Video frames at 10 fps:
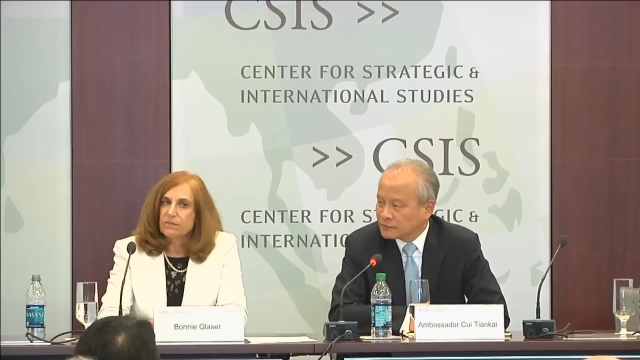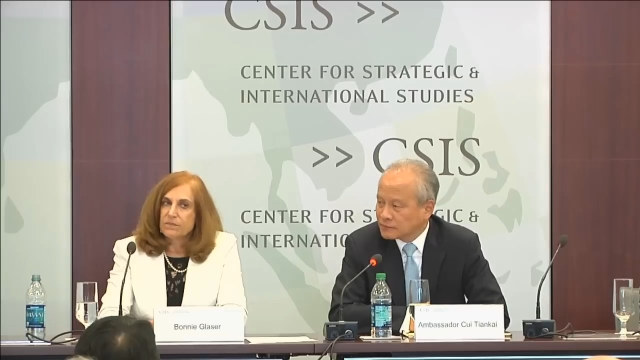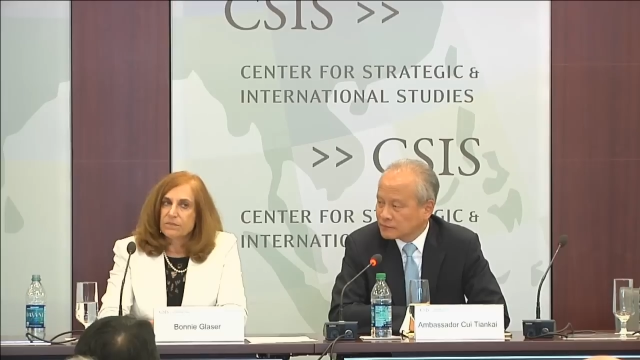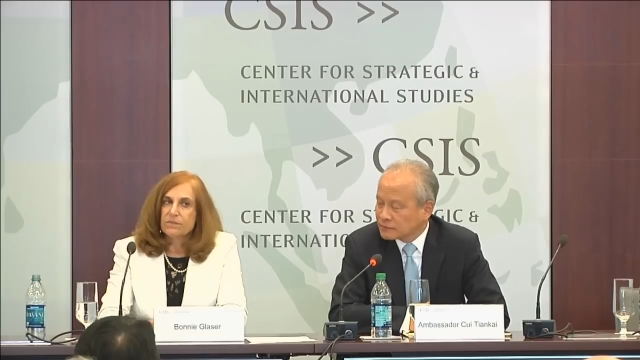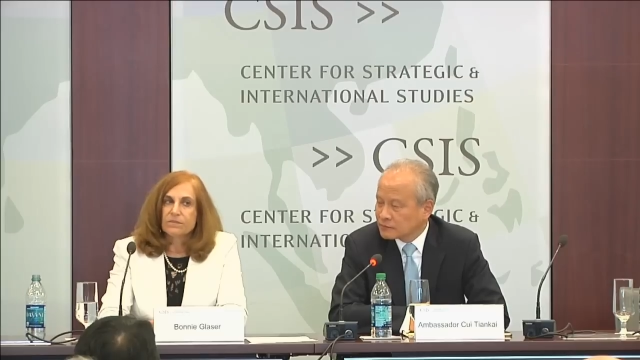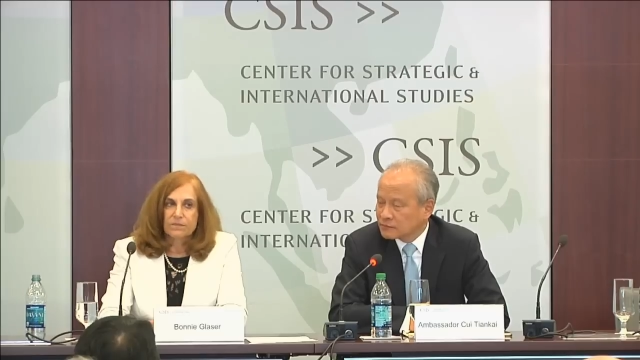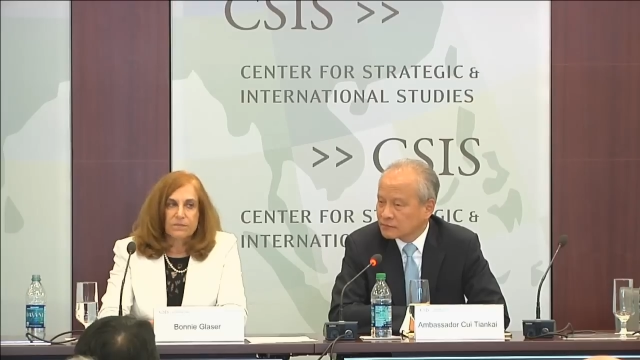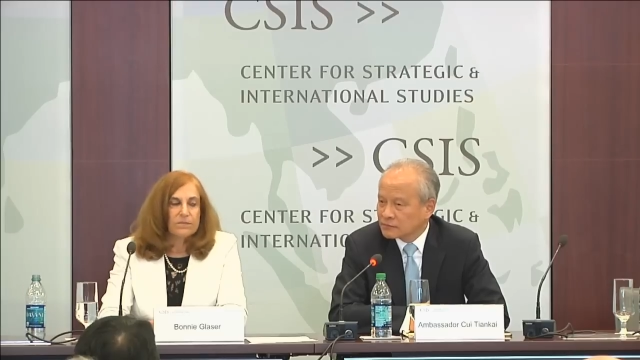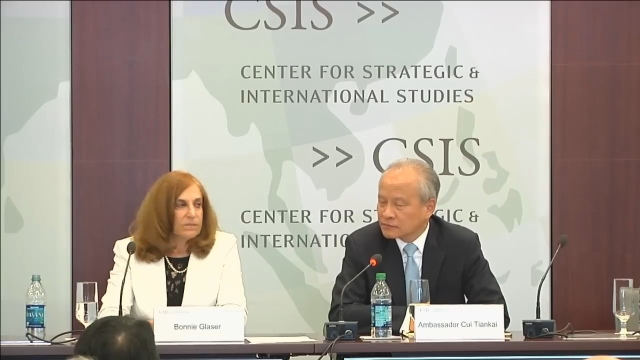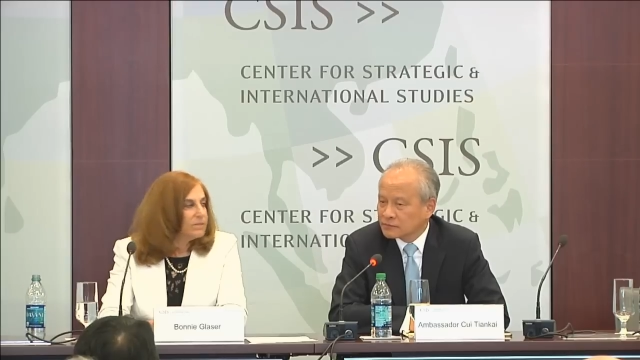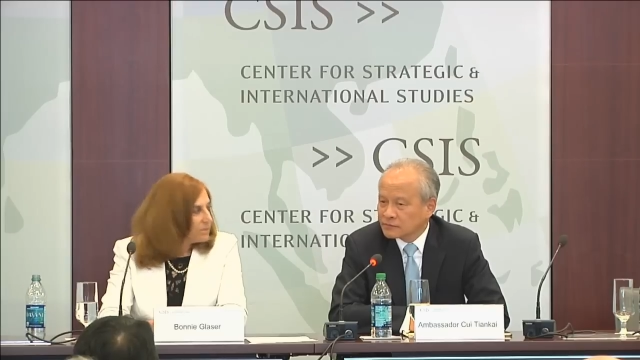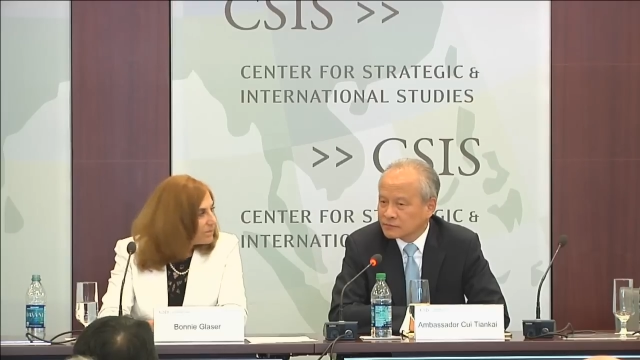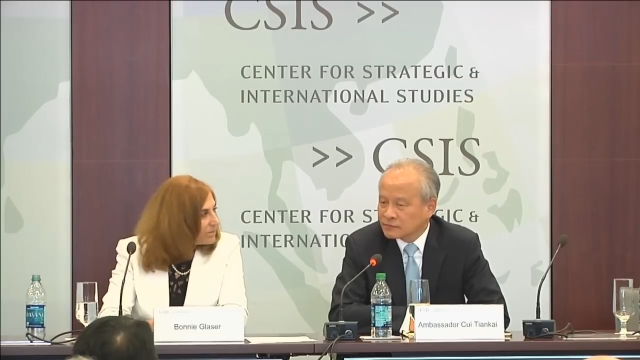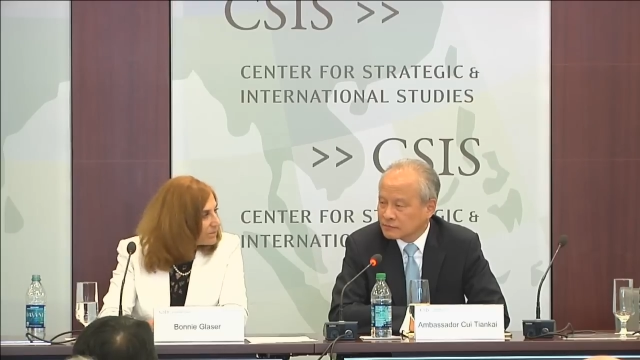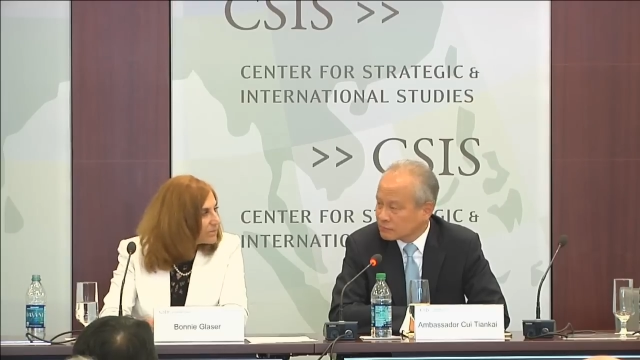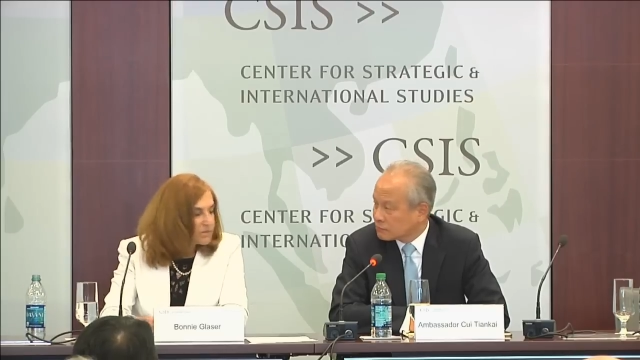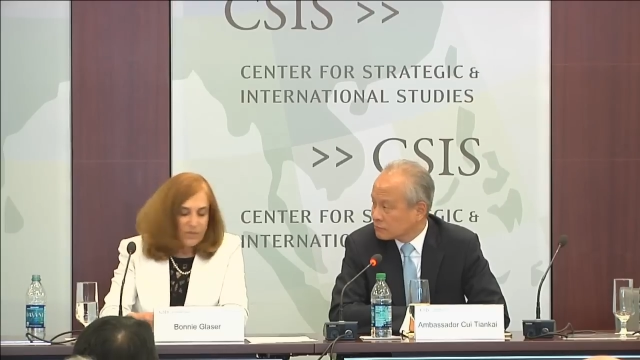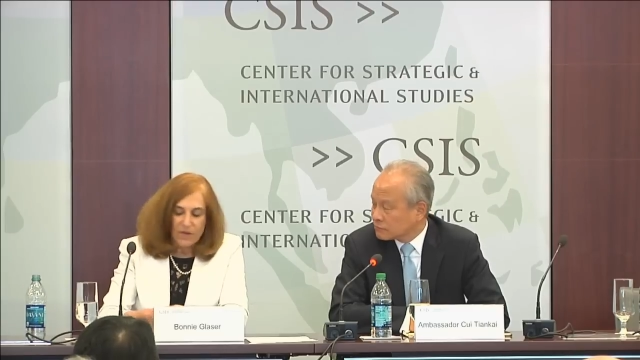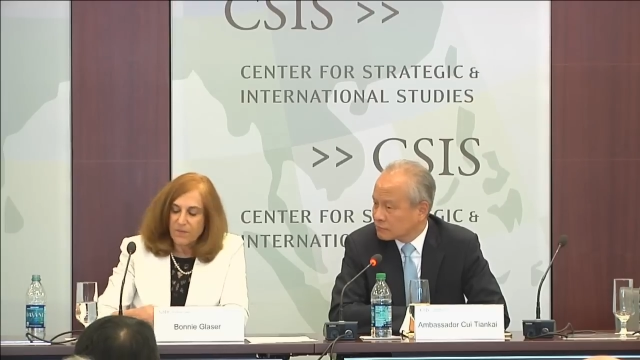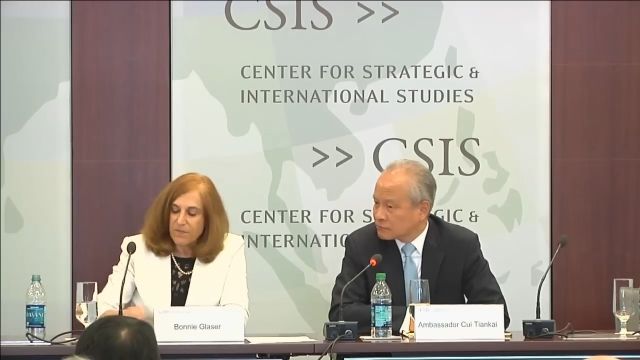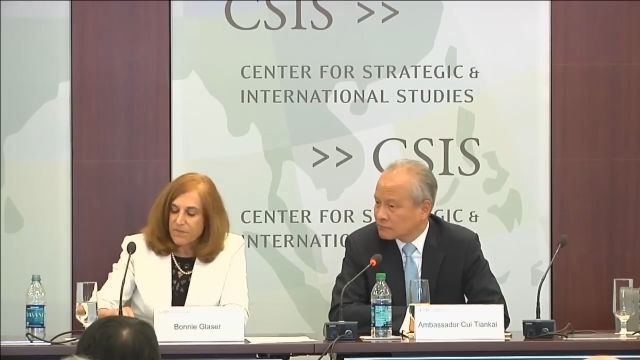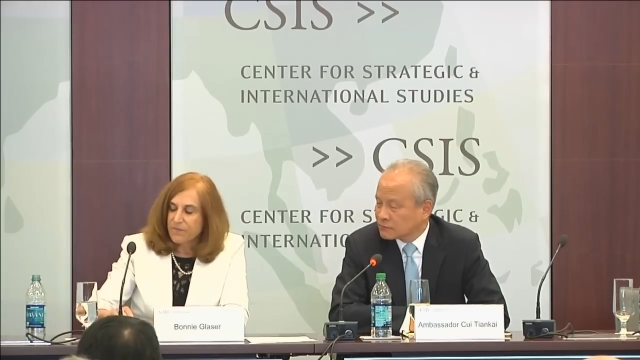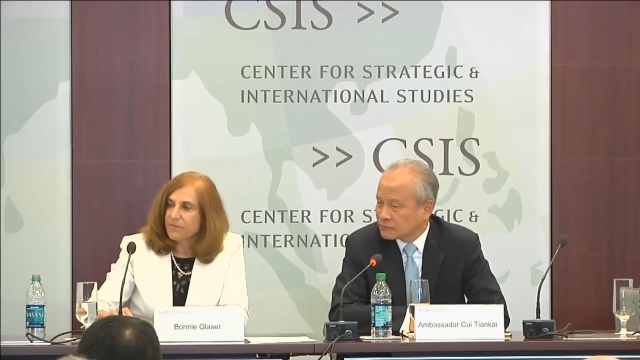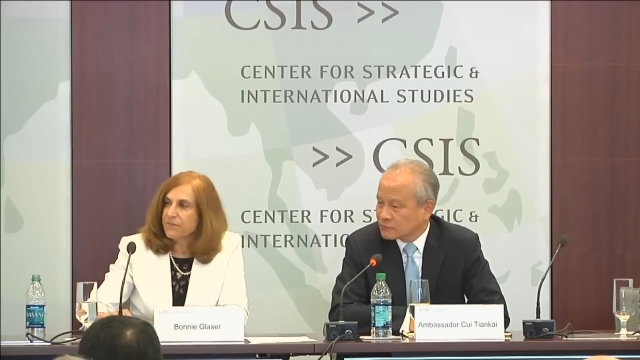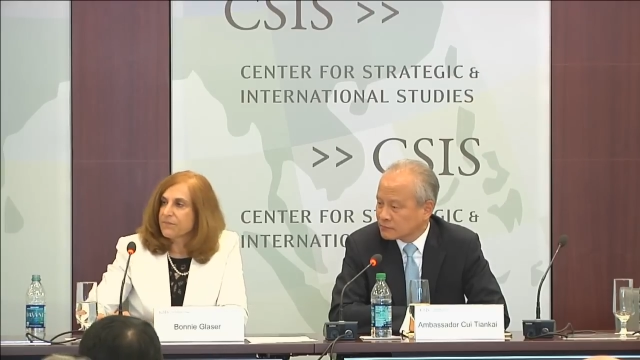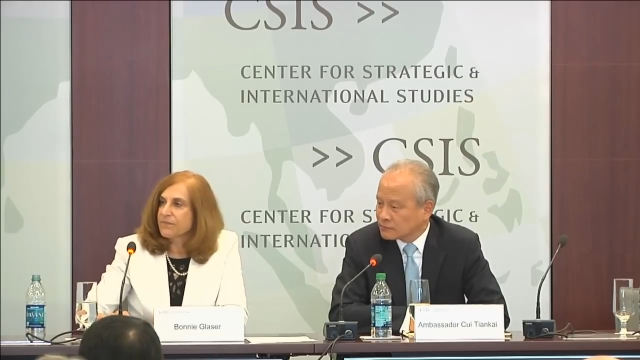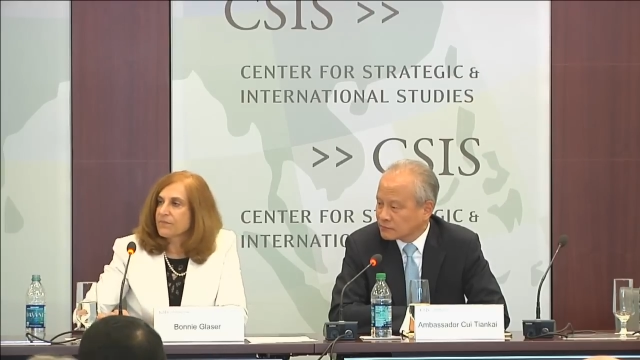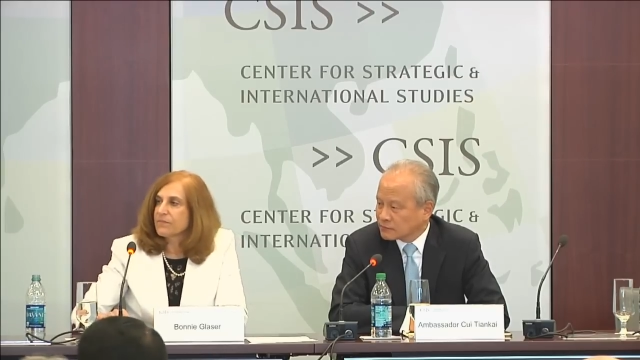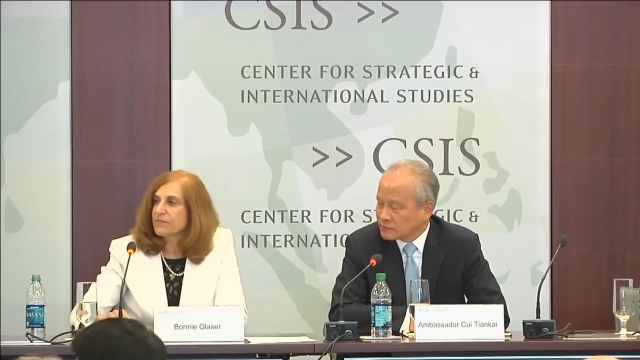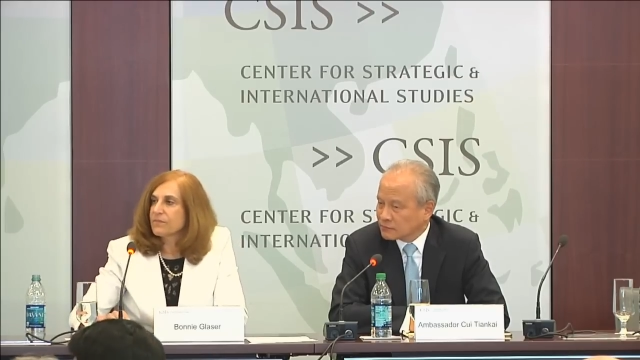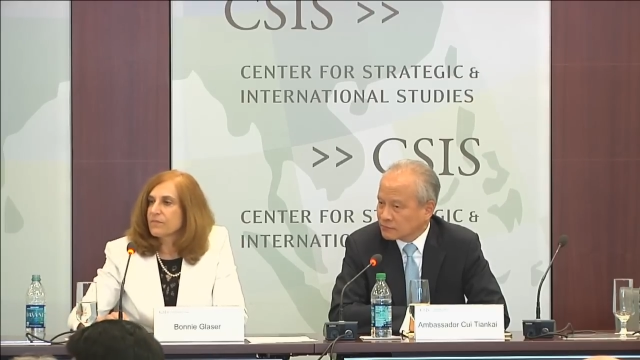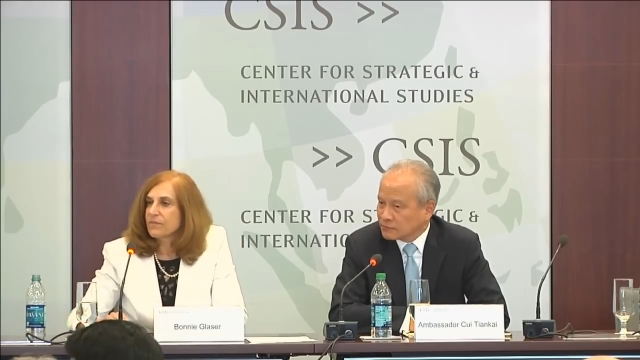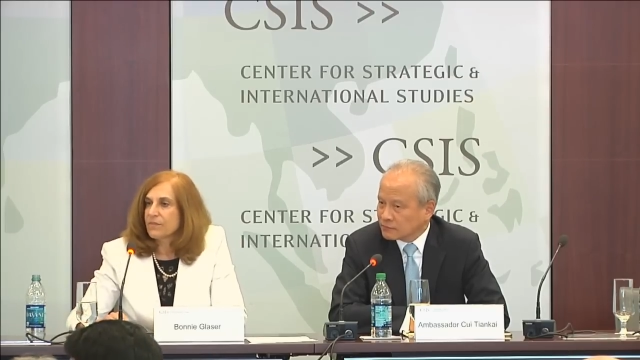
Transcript: Nobody speaks.